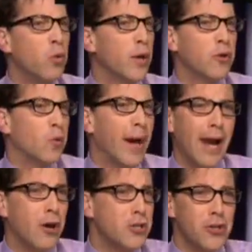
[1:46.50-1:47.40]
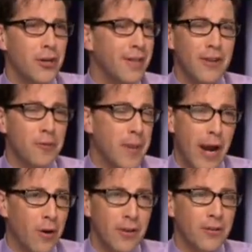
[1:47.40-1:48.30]
a weird way our journeys as
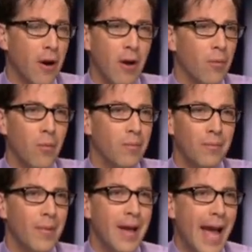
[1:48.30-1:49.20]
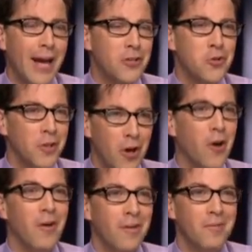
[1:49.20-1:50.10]
parents are actually
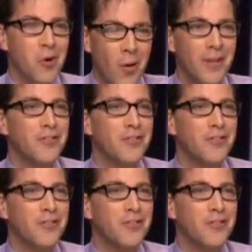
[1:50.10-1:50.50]
all quite